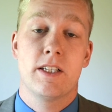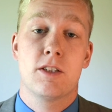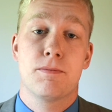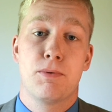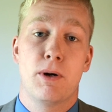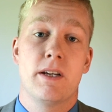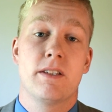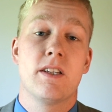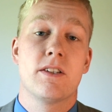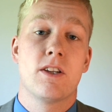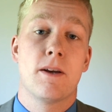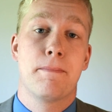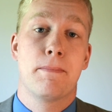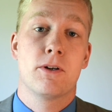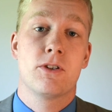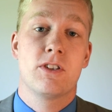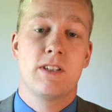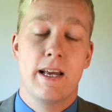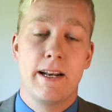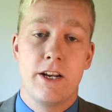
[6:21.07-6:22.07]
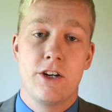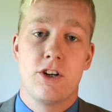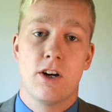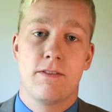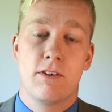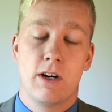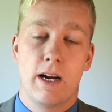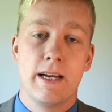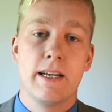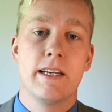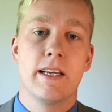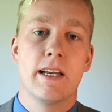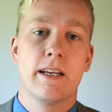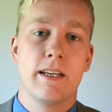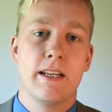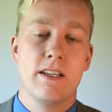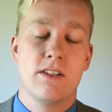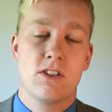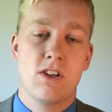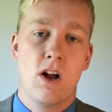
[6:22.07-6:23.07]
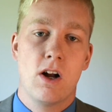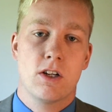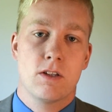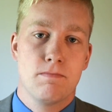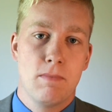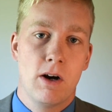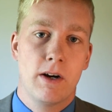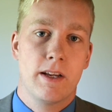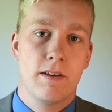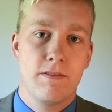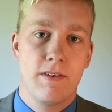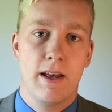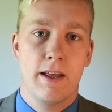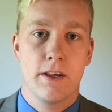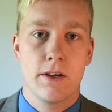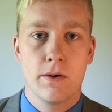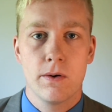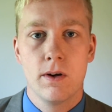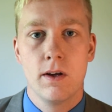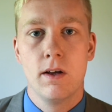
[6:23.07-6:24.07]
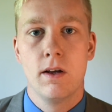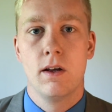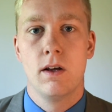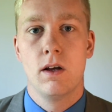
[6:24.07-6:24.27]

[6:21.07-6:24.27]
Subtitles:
expressed as a percentage of our AT&T stock's market value.